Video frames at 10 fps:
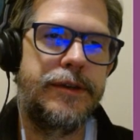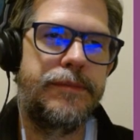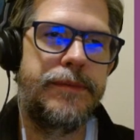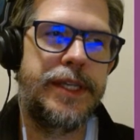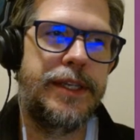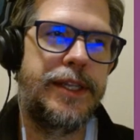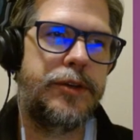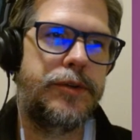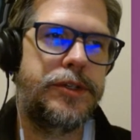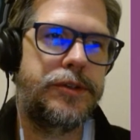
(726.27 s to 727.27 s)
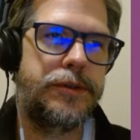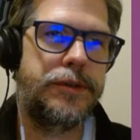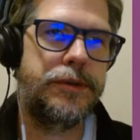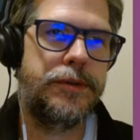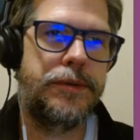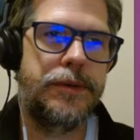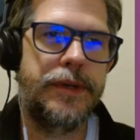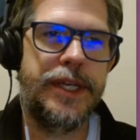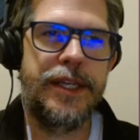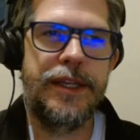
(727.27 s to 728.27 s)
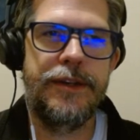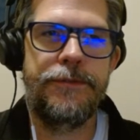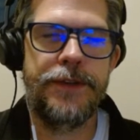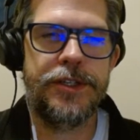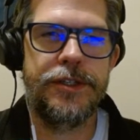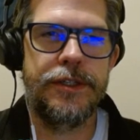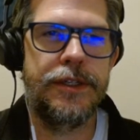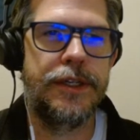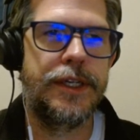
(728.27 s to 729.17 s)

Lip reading: in literature or in fiction.